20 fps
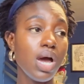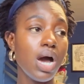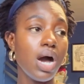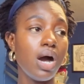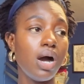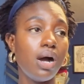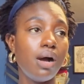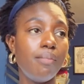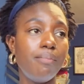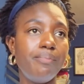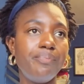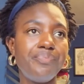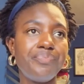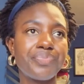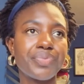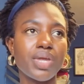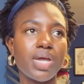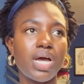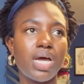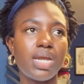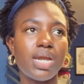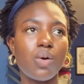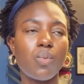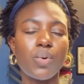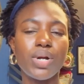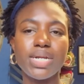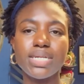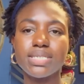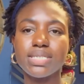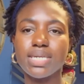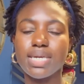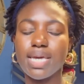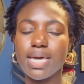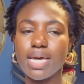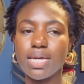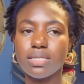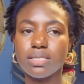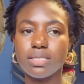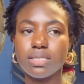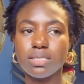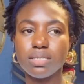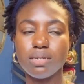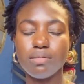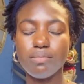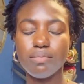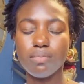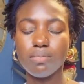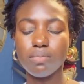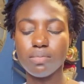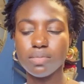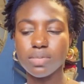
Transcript: and I wanted to get some